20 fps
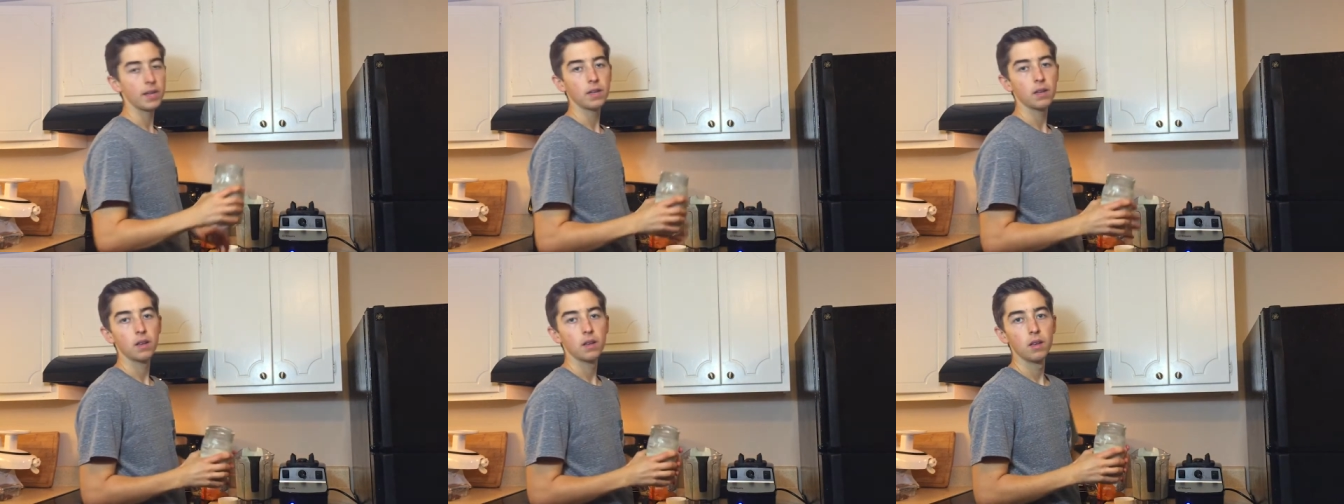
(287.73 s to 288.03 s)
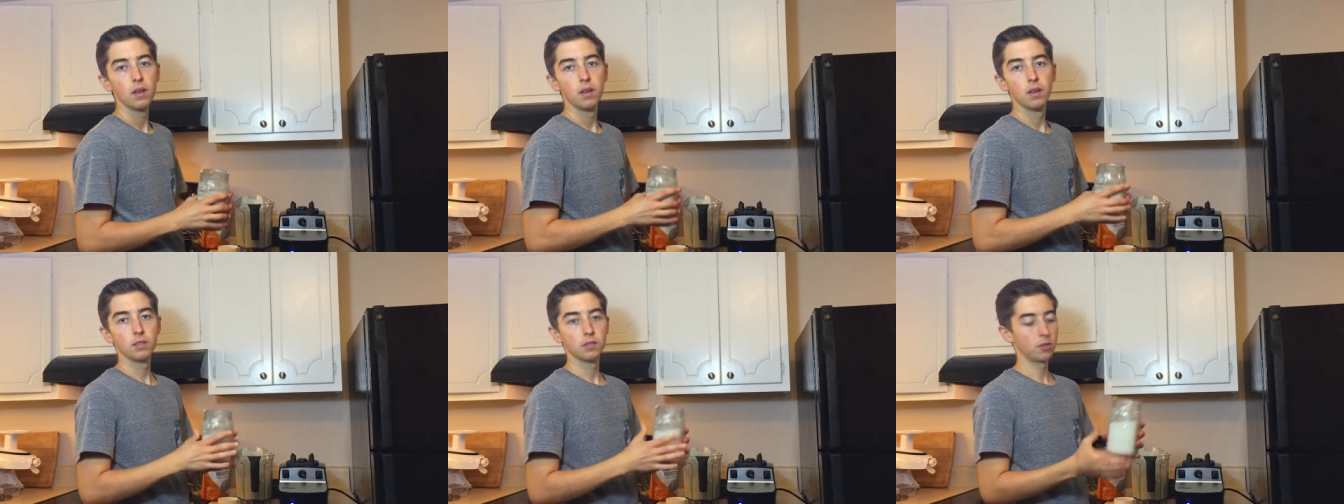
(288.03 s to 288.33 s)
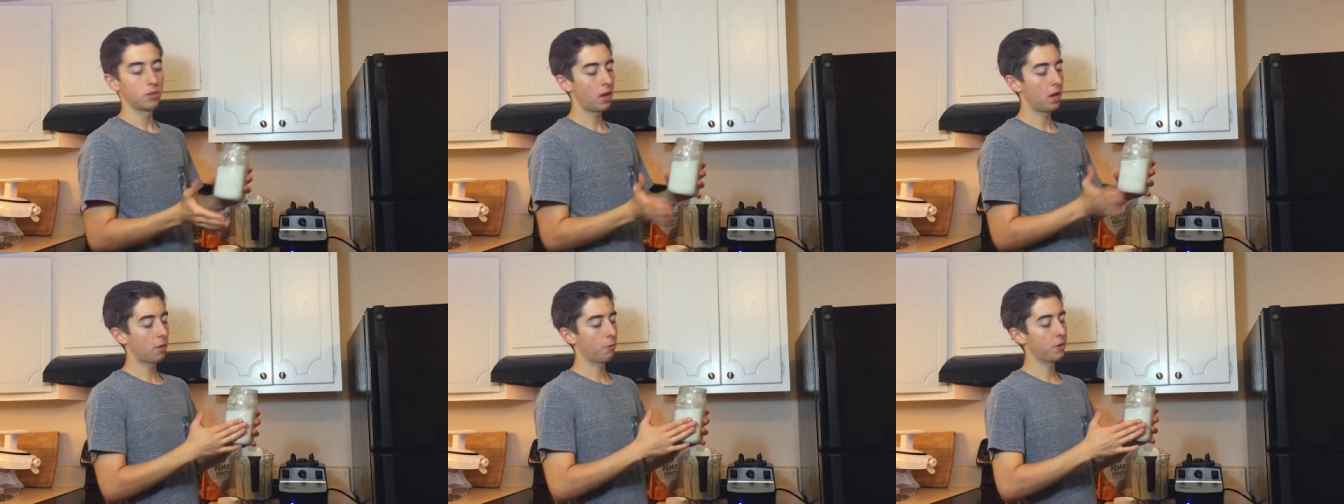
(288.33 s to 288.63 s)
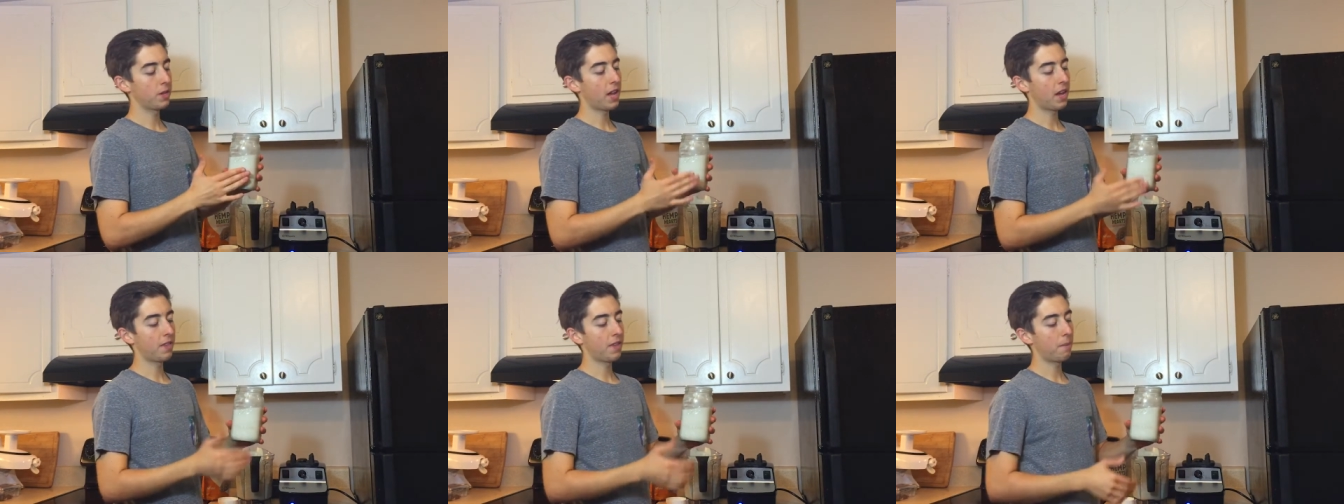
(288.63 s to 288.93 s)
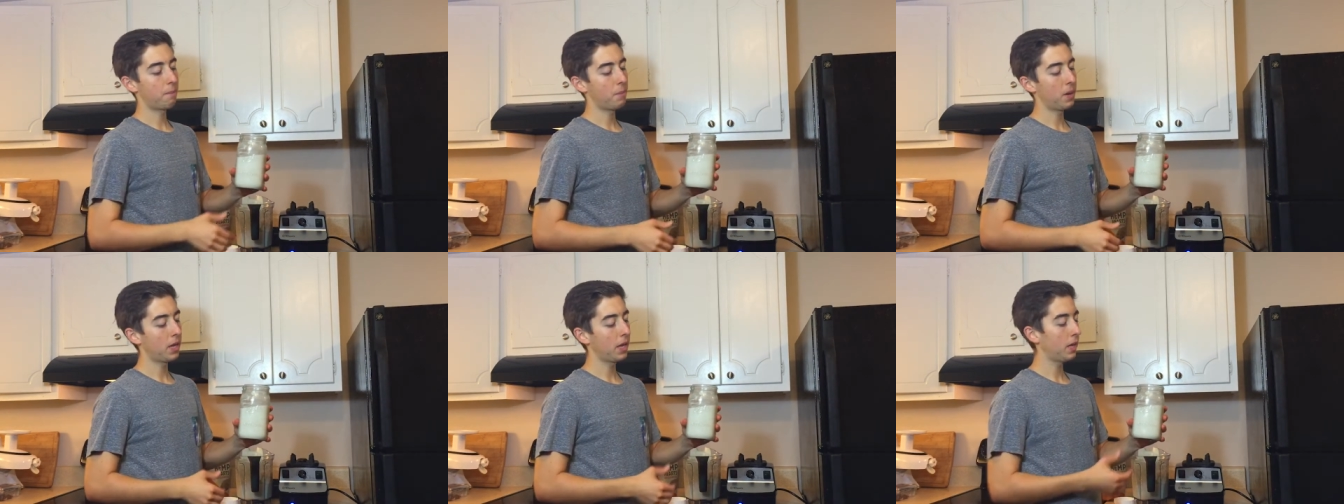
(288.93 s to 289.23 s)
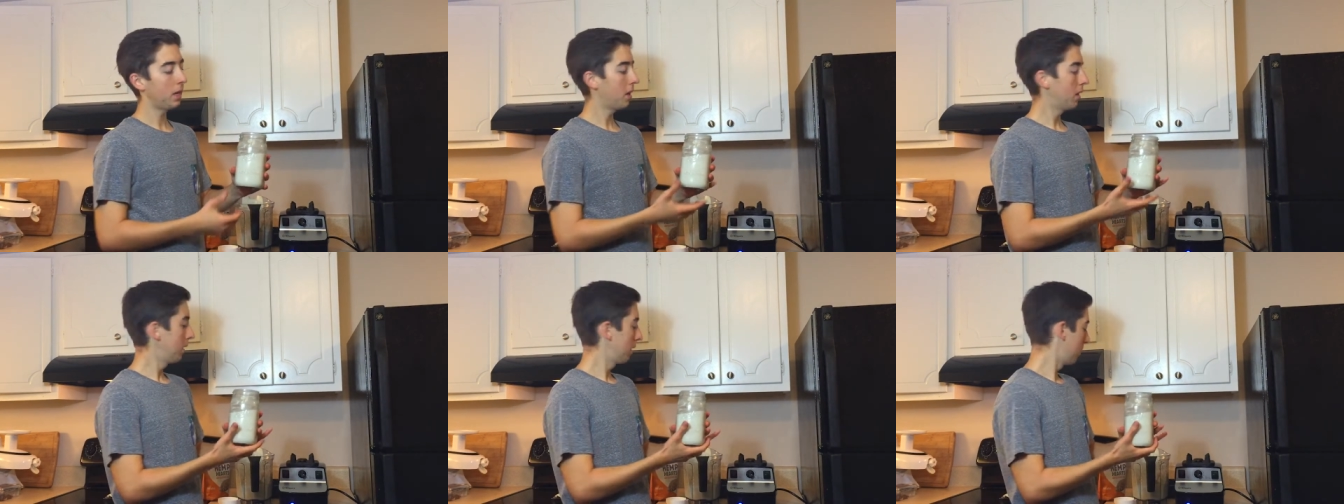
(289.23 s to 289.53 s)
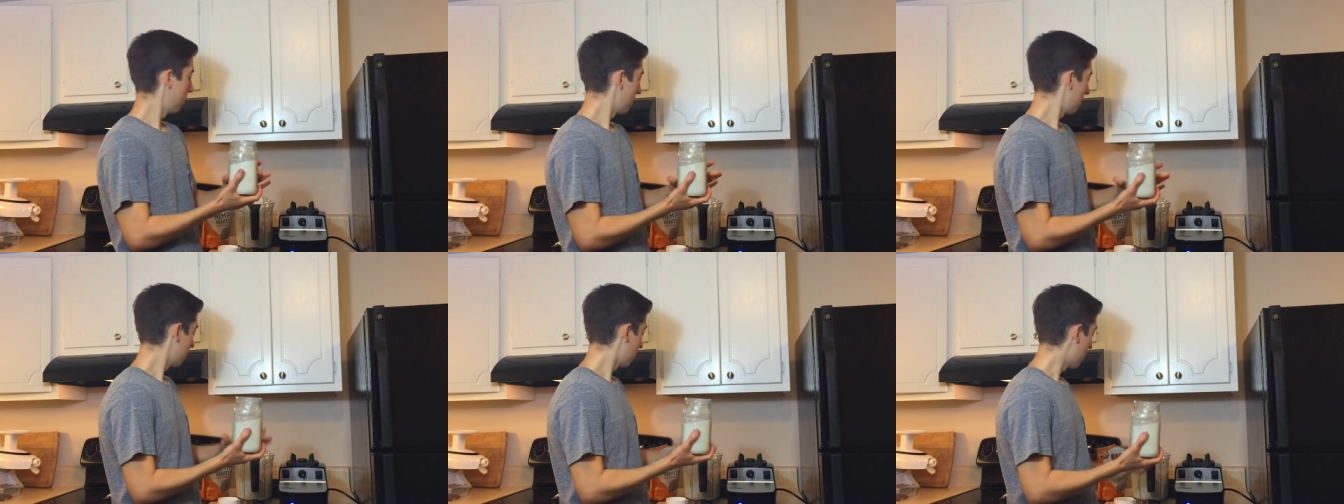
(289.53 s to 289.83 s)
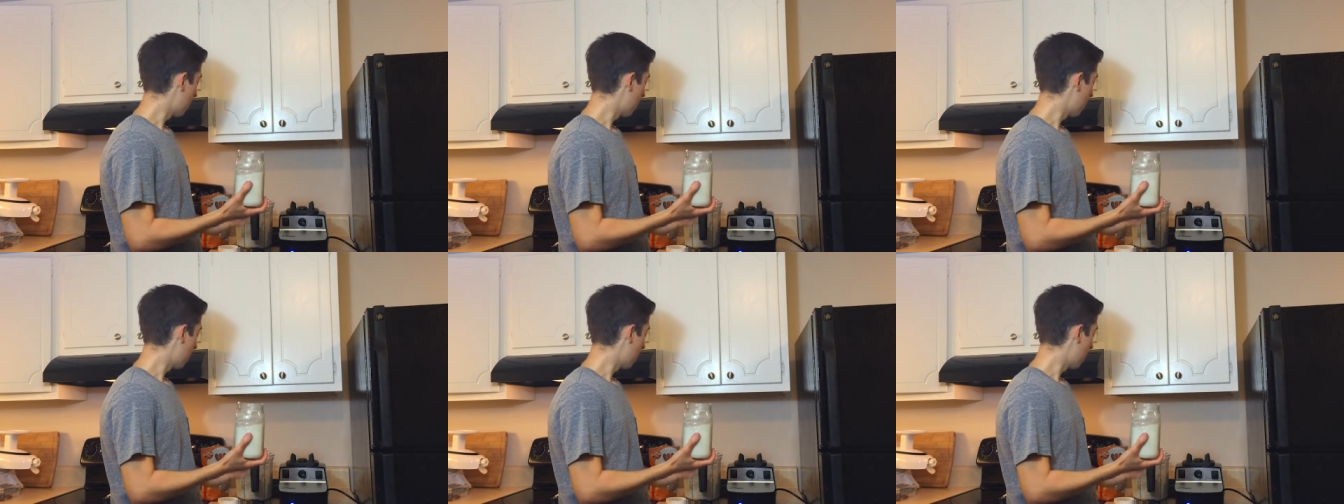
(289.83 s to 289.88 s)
Alright, so now that we got that made,